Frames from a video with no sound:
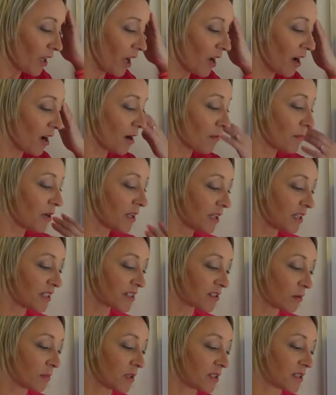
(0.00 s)
and in
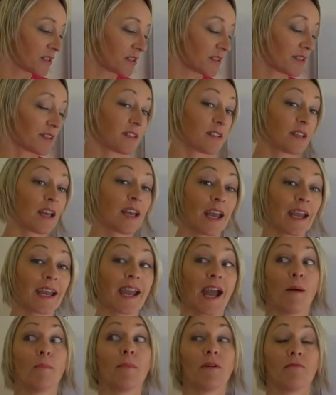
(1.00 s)
some instances it
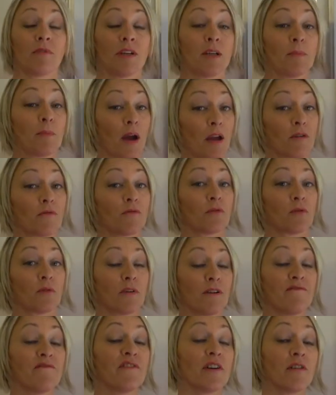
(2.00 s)
can be really painful
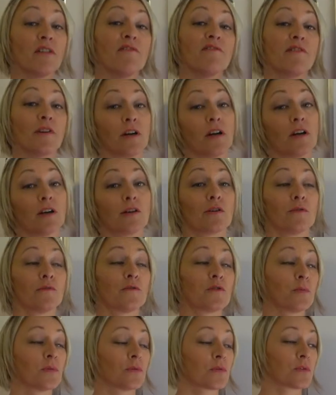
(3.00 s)
and very, very
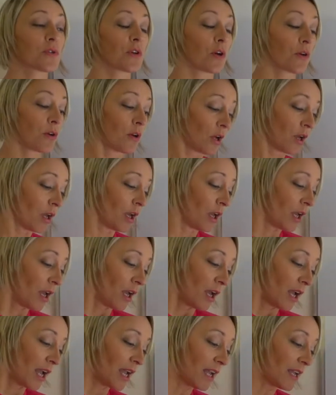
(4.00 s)
uncomfortable. So
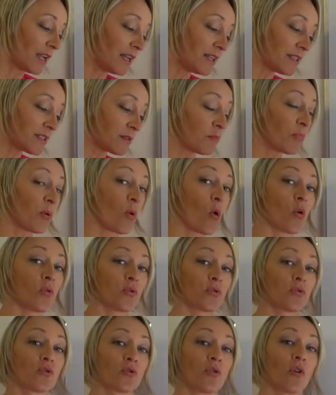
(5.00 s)
it is important
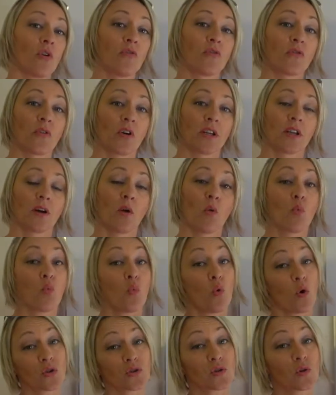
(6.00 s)
to try and find out
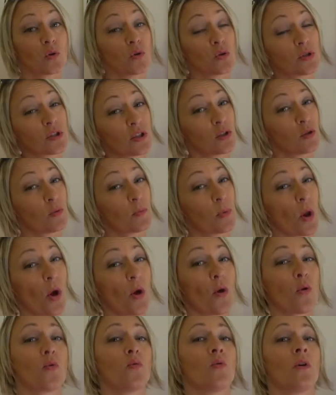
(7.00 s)
what's causing your
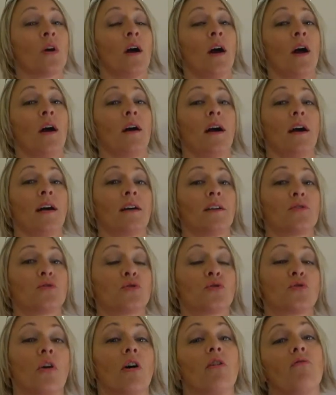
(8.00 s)
bloat and
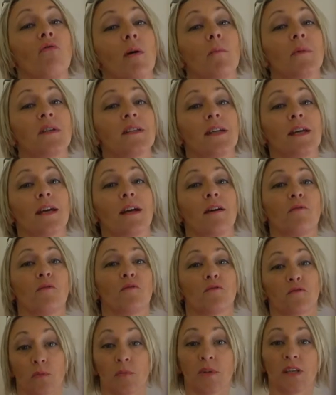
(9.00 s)
try and remedy it
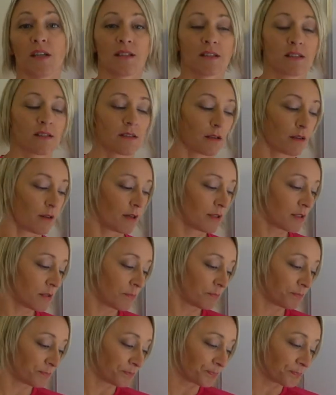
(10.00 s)
from the inside
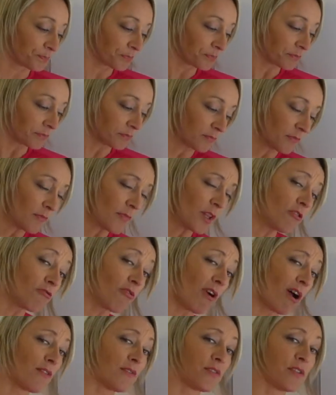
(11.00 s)

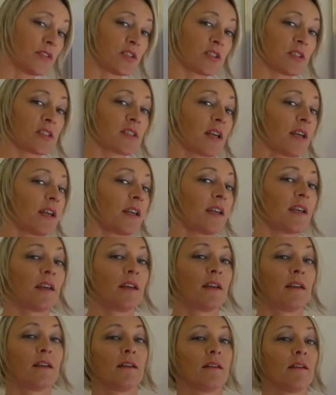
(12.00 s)
rather than just taking
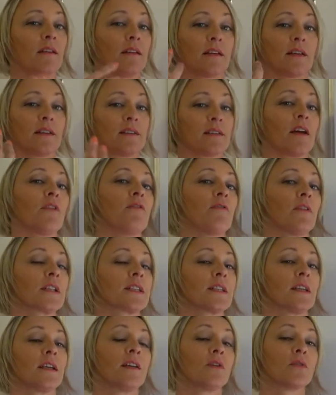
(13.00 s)
like a
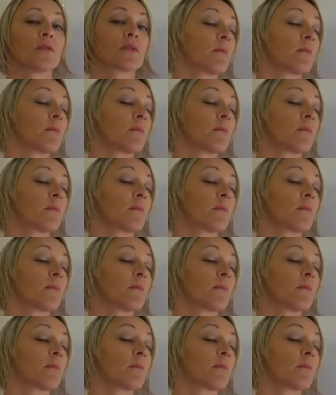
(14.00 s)
Deflatin or